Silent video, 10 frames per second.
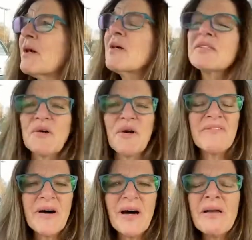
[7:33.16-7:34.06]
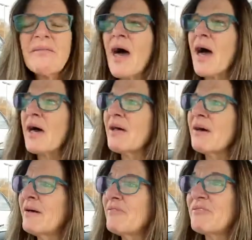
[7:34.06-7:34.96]
So I find that
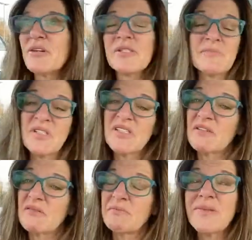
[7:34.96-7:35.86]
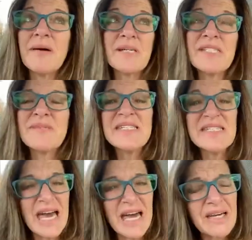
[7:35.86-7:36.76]
first. I'm just so, that makes me
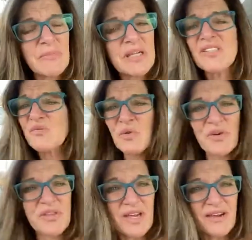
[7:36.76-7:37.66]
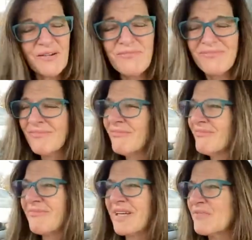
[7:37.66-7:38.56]
sad because we were there,
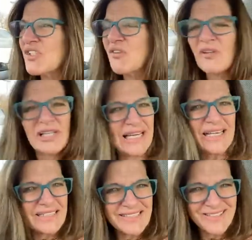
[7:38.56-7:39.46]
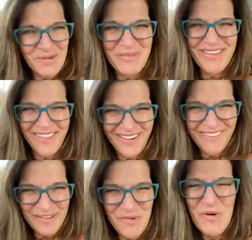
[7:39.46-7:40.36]
but I'm so glad to not be there
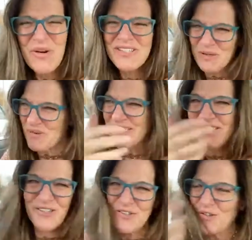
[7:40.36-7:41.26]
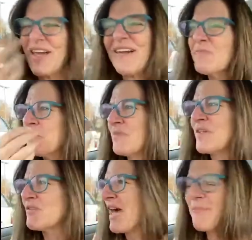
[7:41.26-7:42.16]
anymore. So my tears are like
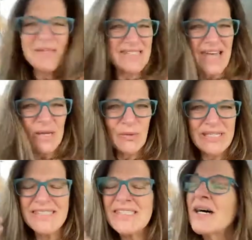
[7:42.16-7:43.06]
those happy, sad ones.